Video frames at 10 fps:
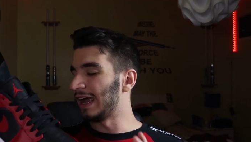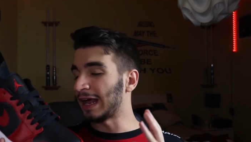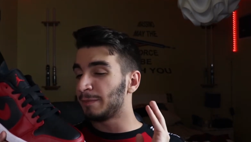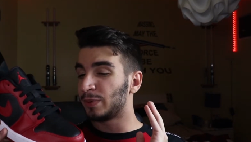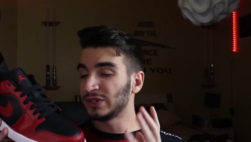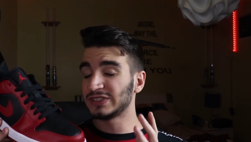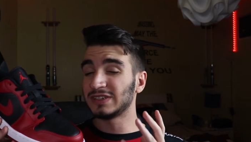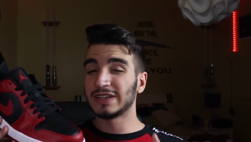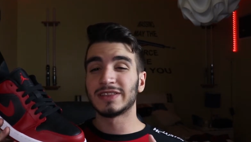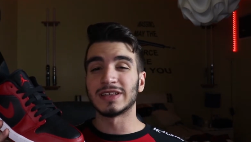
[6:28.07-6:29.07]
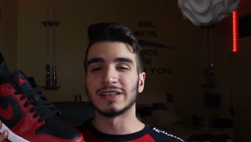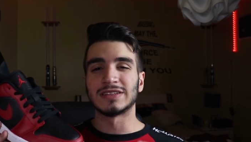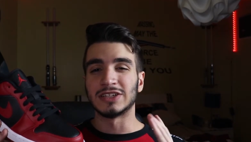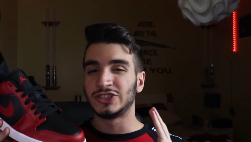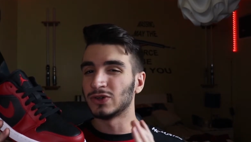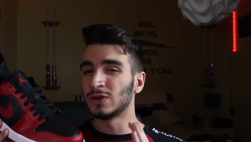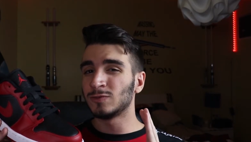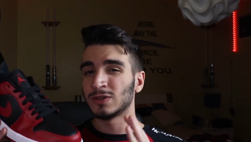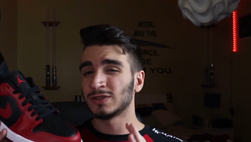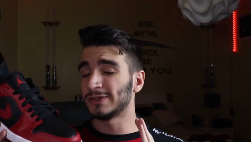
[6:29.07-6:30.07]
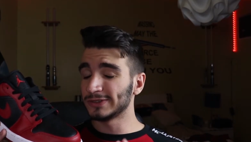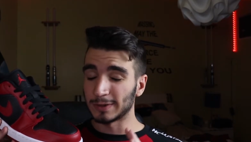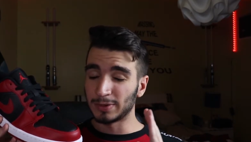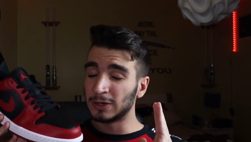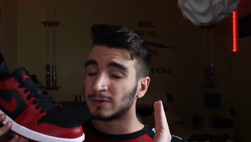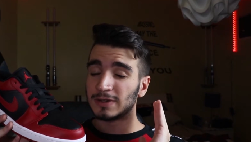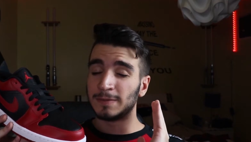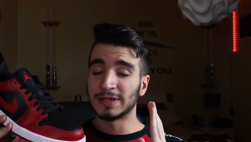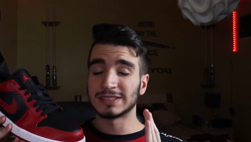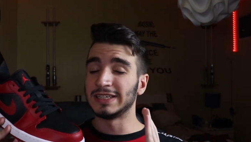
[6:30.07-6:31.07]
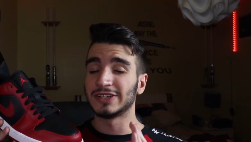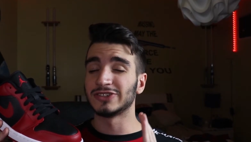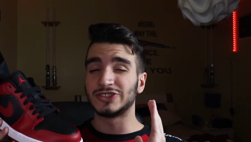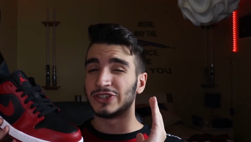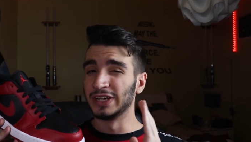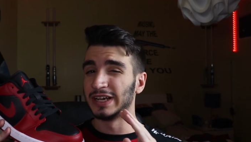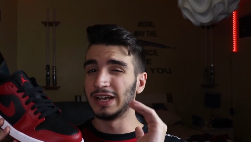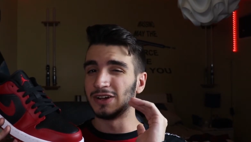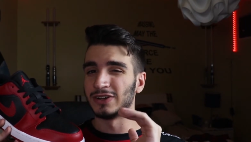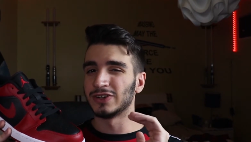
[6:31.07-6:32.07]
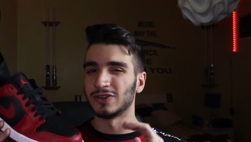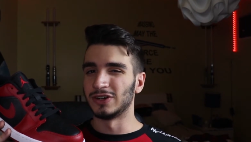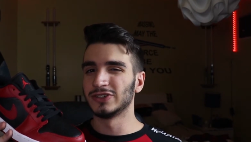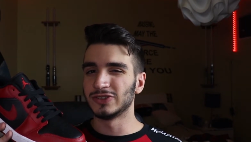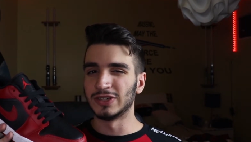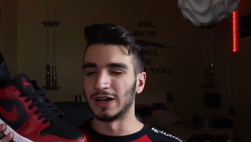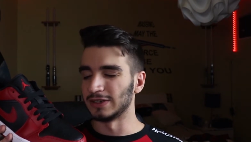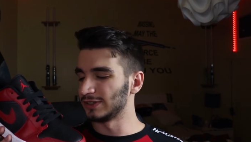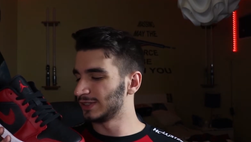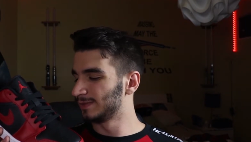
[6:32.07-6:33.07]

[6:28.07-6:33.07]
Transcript: And I personally think the Jordan 1 lows are probably one of the best sneakers you can get under $100.